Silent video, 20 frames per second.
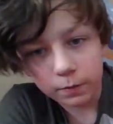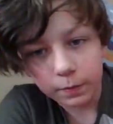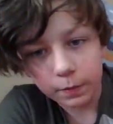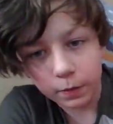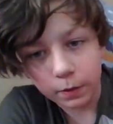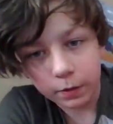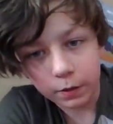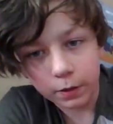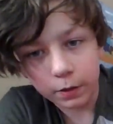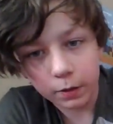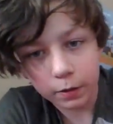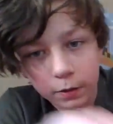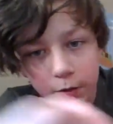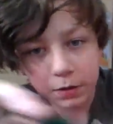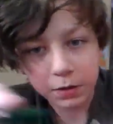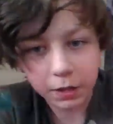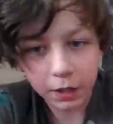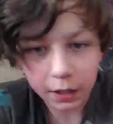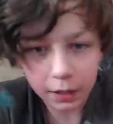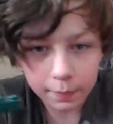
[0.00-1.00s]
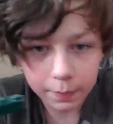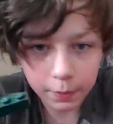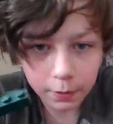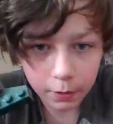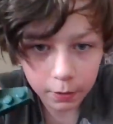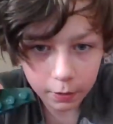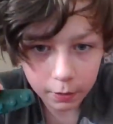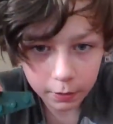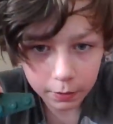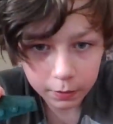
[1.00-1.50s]
part here, second
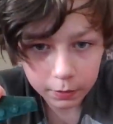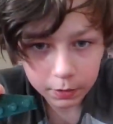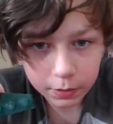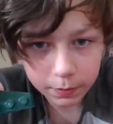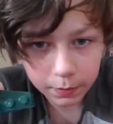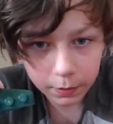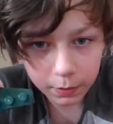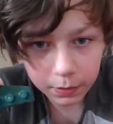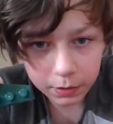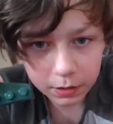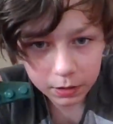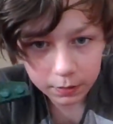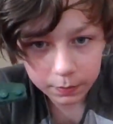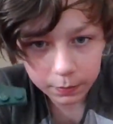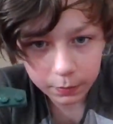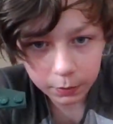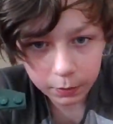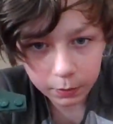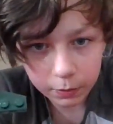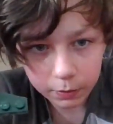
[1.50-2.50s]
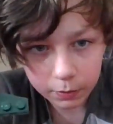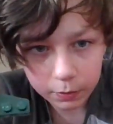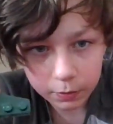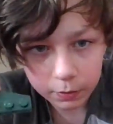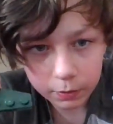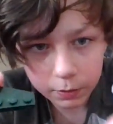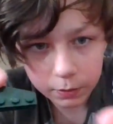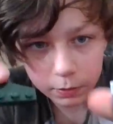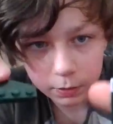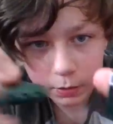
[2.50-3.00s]
part, it's pretty simple.
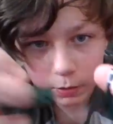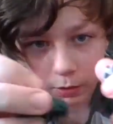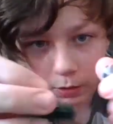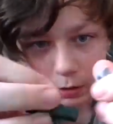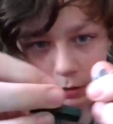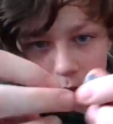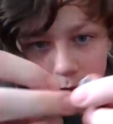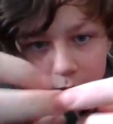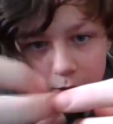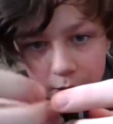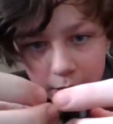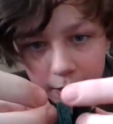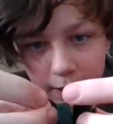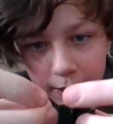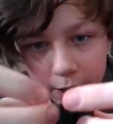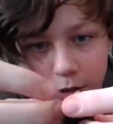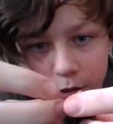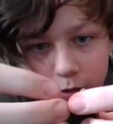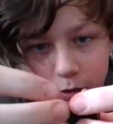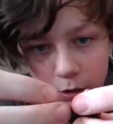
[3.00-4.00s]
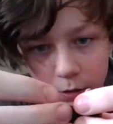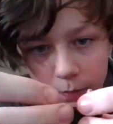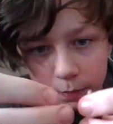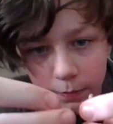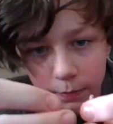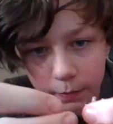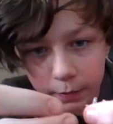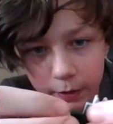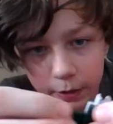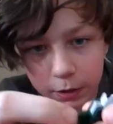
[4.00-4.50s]
Just attach them
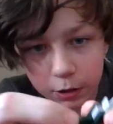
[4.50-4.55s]
like